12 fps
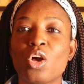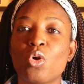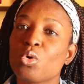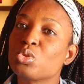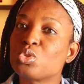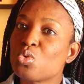
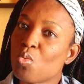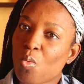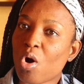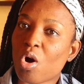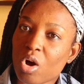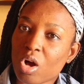go to
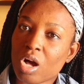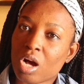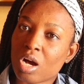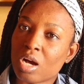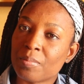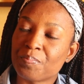
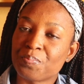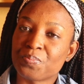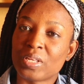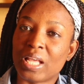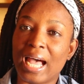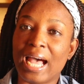work
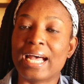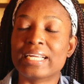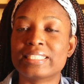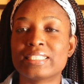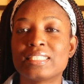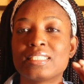
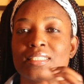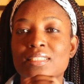and